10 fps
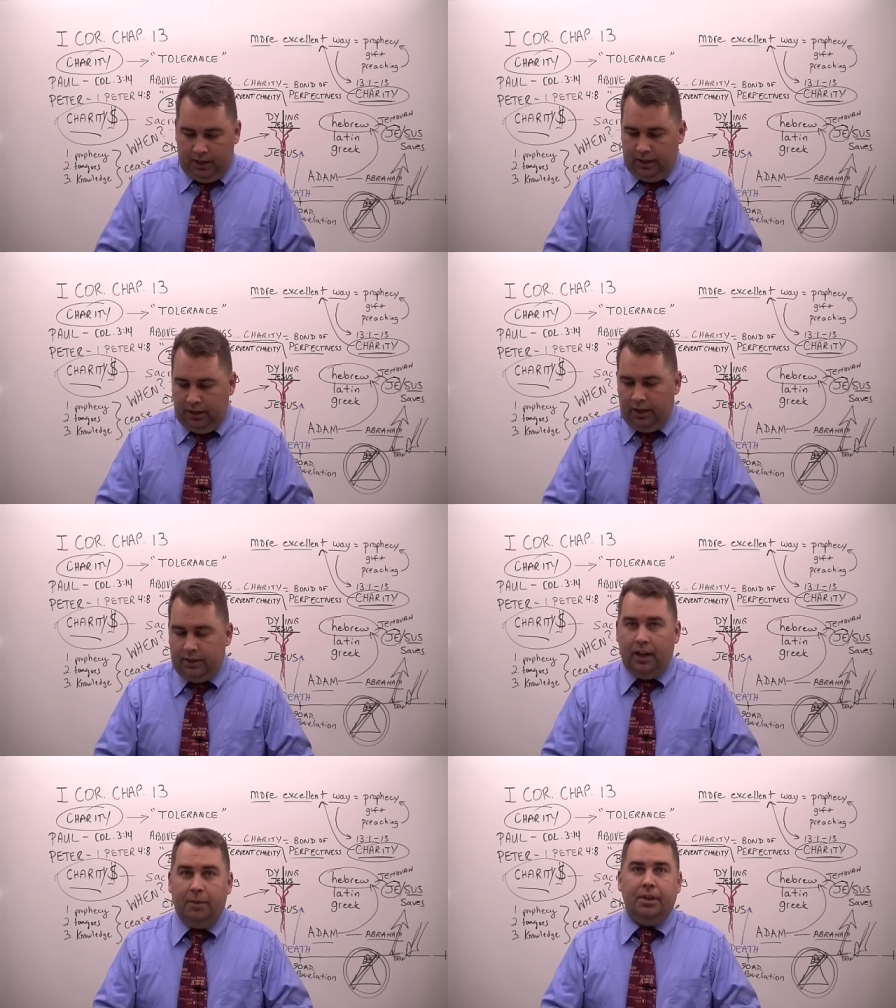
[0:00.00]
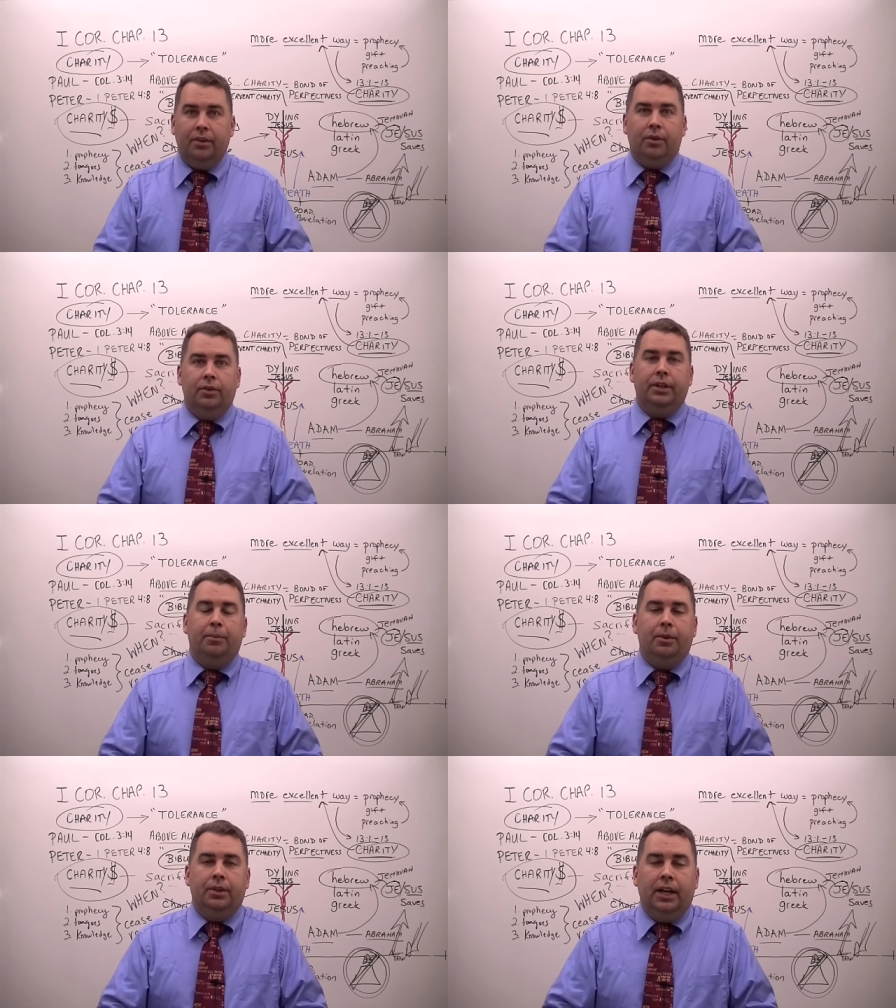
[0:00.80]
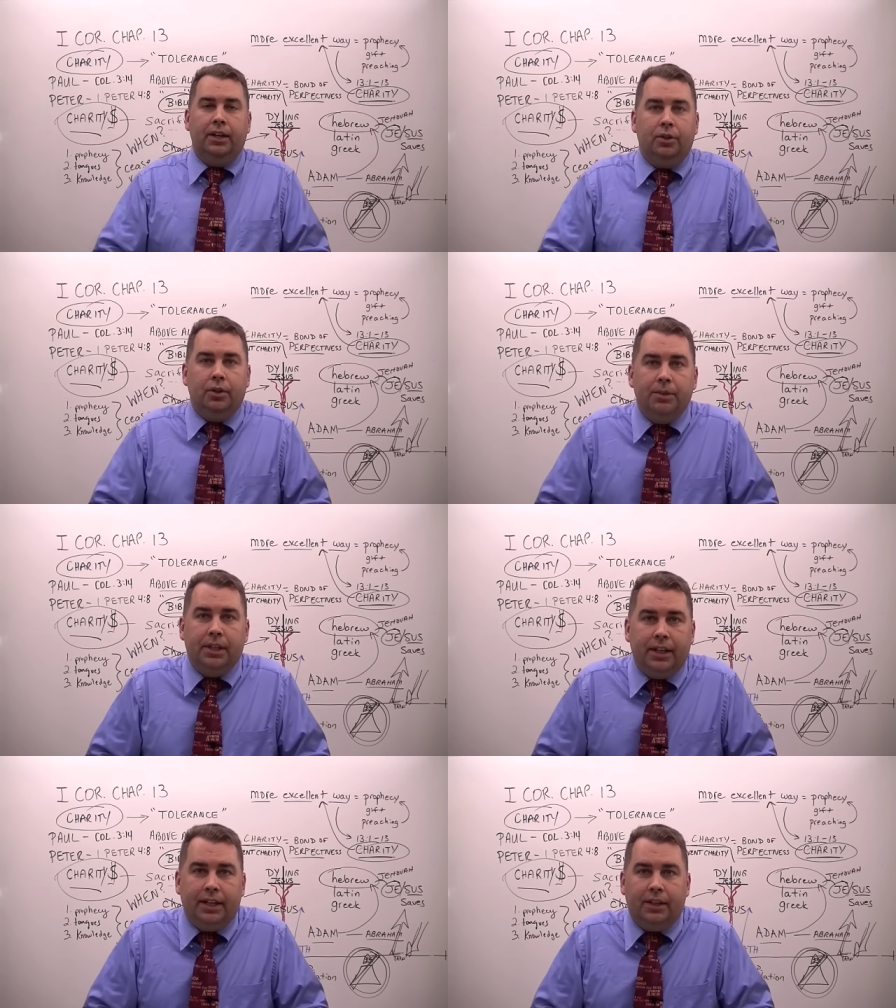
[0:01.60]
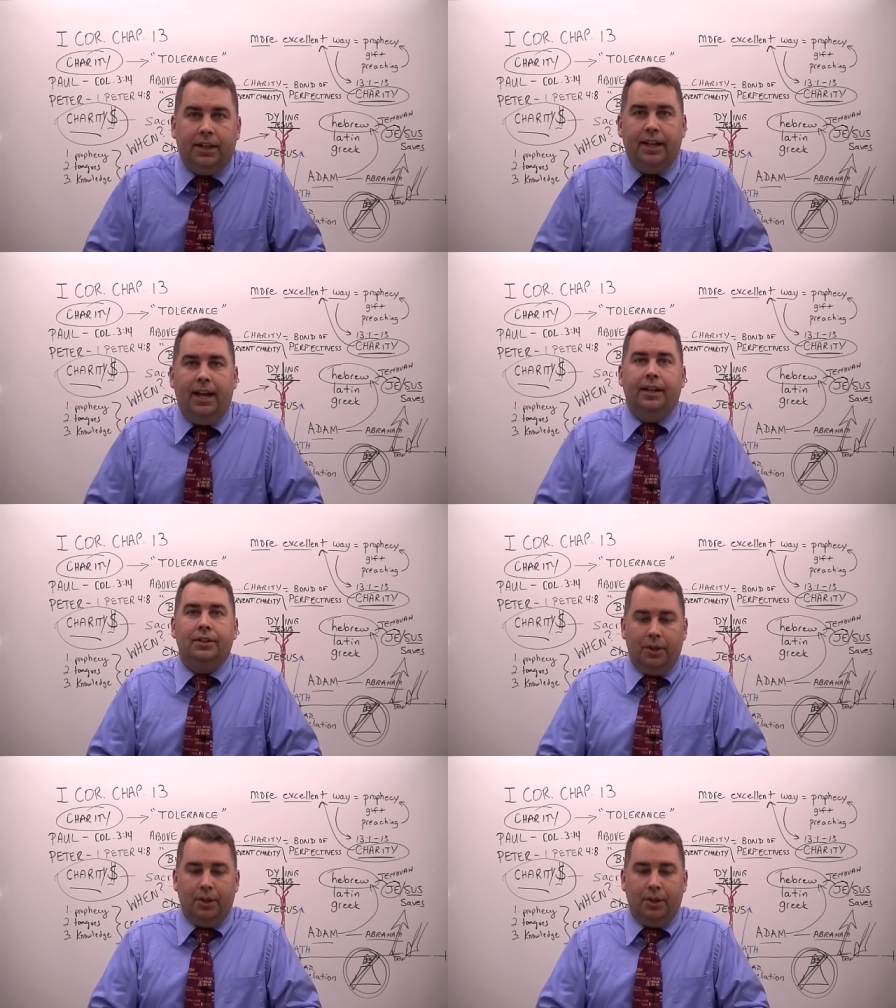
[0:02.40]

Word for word: and a lot of times they'll throw temper tantrums and things like that.